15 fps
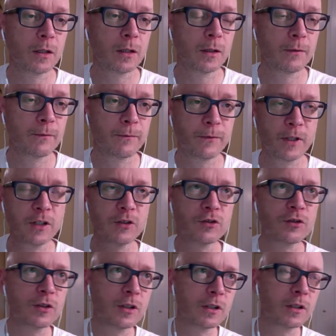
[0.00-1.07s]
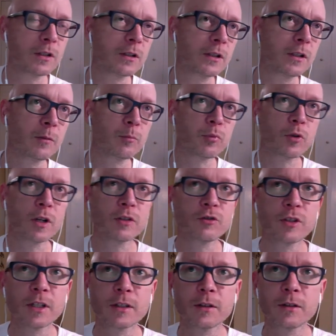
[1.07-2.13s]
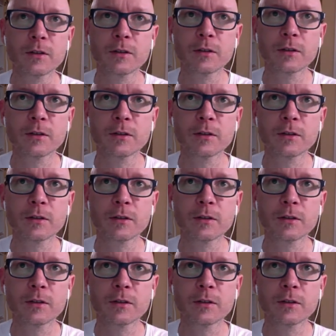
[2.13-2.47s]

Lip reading: Finished a little project.